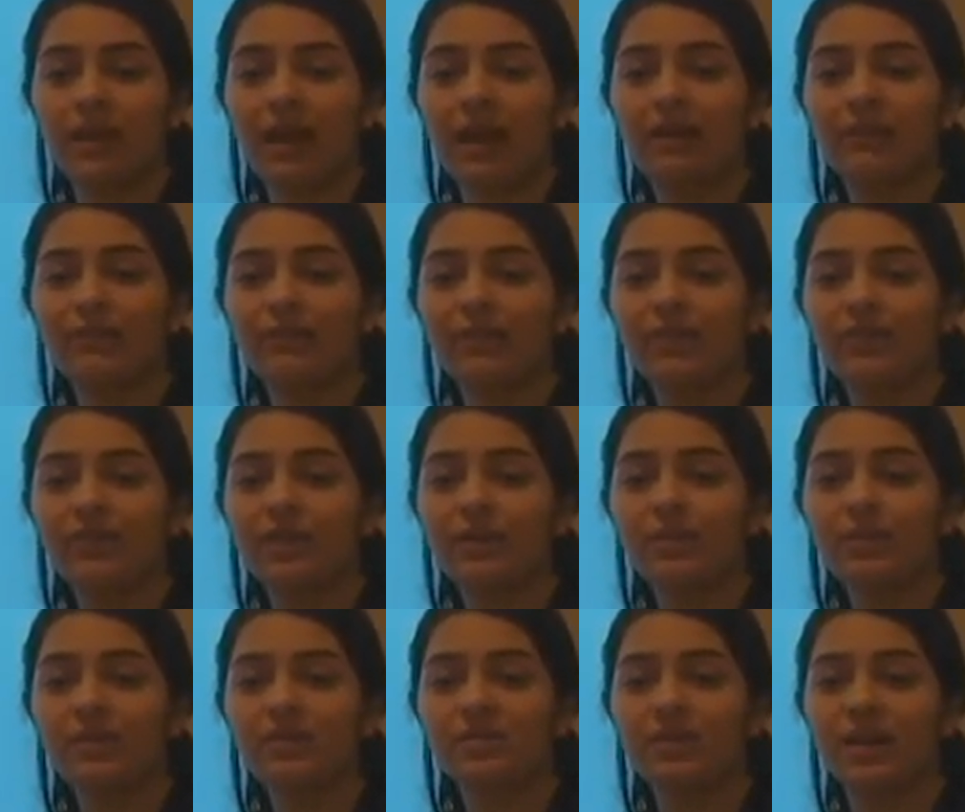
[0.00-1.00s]
and
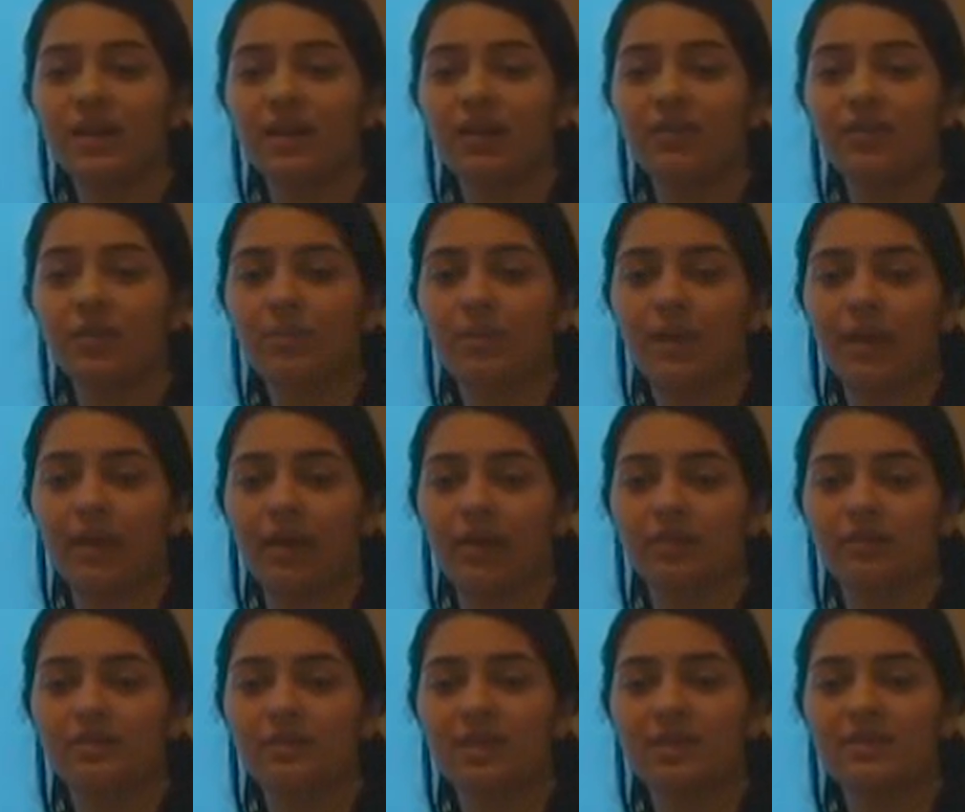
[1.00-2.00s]
50% of the
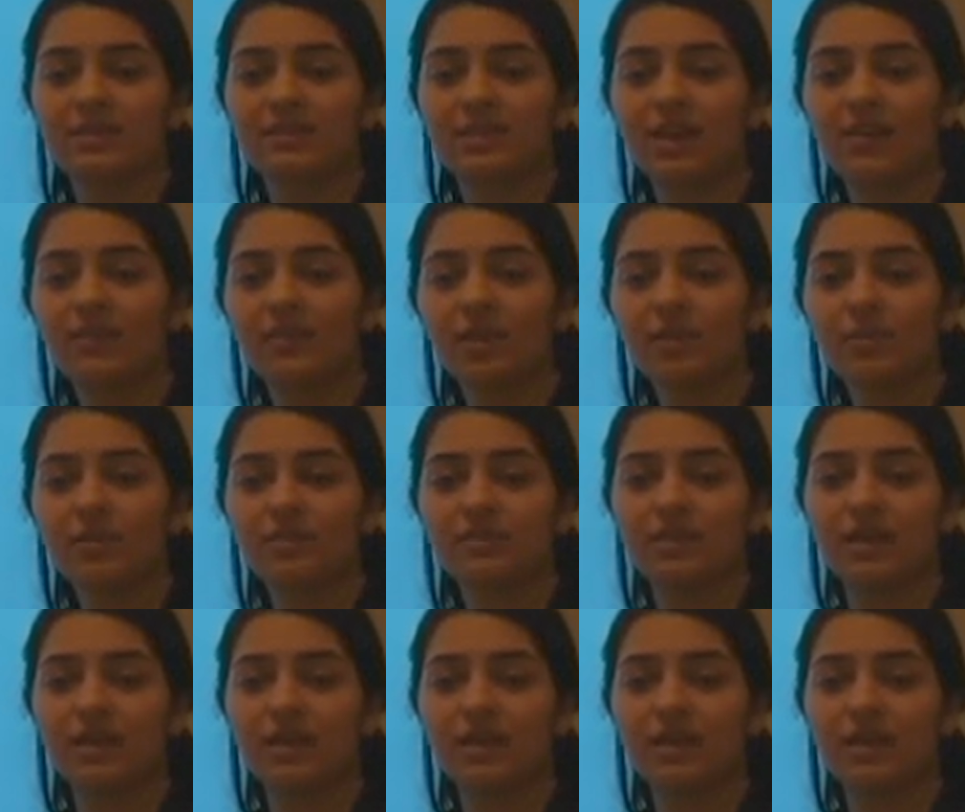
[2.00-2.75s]
males and 70%